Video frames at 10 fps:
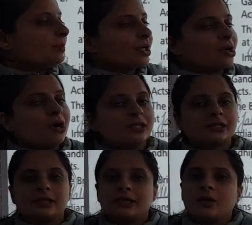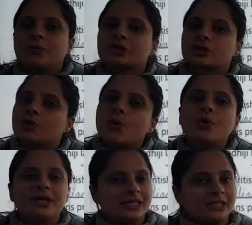Because there was
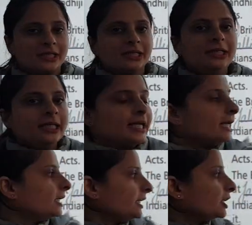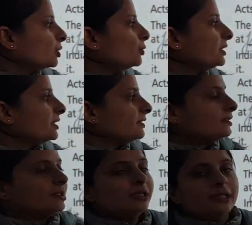no Indian included
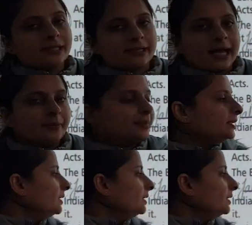in the Simon